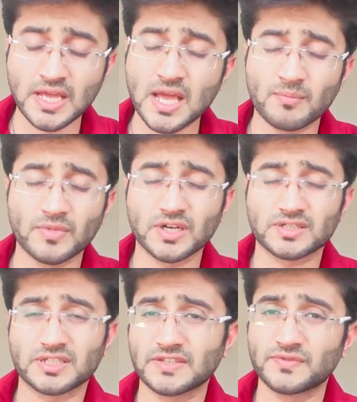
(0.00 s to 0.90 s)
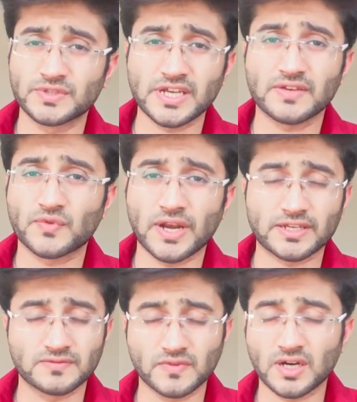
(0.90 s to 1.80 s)
But if you take it for like
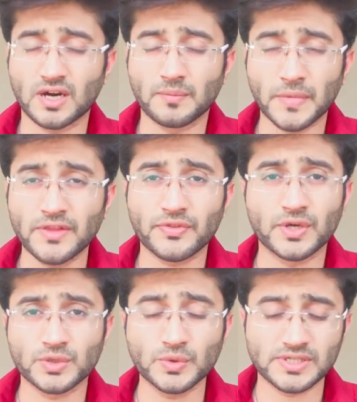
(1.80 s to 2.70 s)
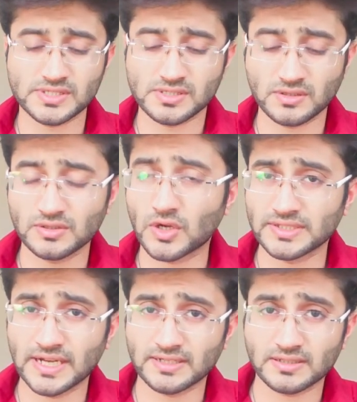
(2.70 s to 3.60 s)
a month or 2, it's not
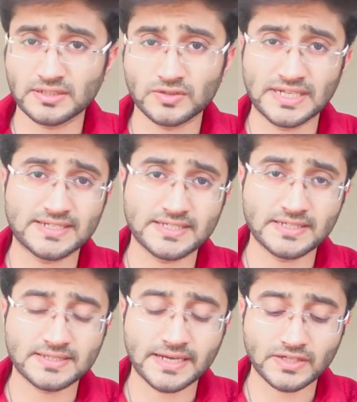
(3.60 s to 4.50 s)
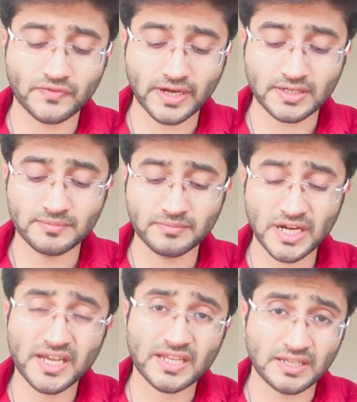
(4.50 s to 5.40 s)
that serious side effect. But
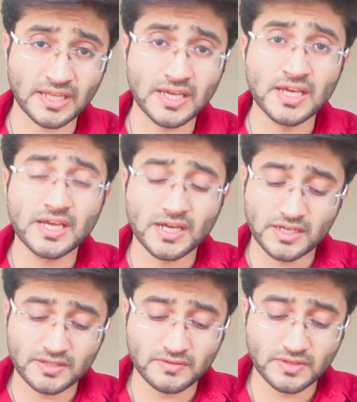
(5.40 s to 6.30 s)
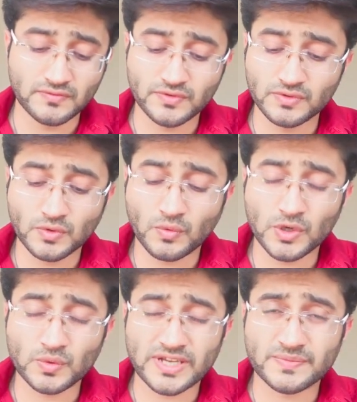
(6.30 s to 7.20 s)
again, if you don't want to
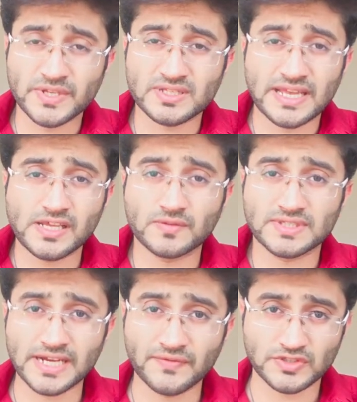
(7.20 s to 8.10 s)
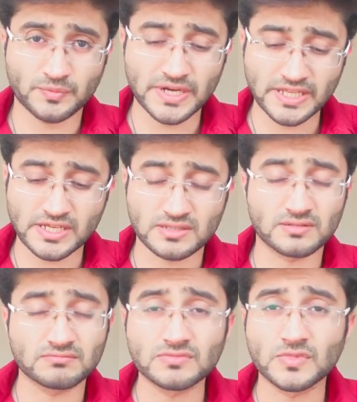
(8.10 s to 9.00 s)
experience any of the side effects of medication,
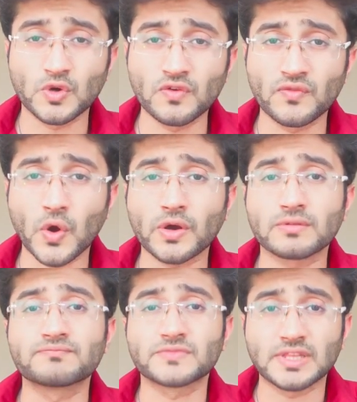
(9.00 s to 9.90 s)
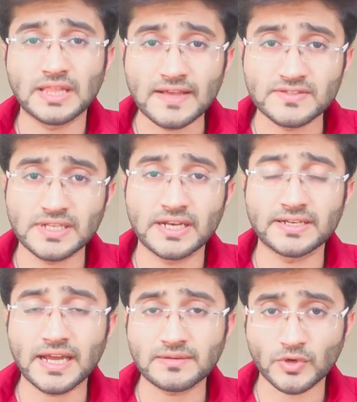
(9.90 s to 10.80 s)
go for lifestyle and
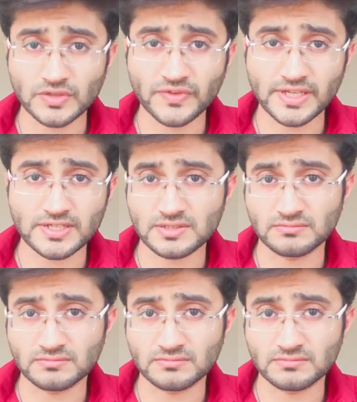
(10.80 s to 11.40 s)
diet modification.